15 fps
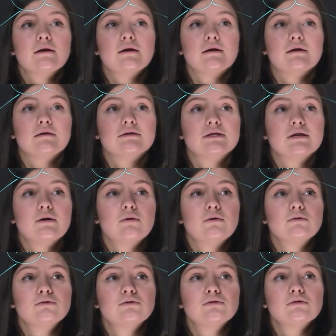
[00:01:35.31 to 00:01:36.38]

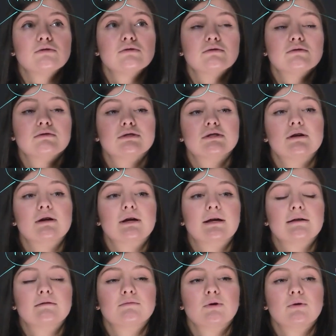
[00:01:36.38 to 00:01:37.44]
There
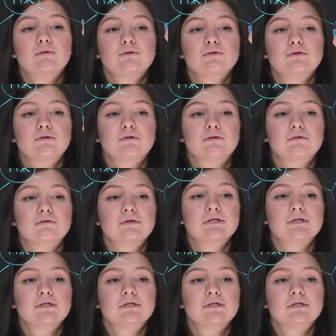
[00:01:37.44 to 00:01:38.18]
can be also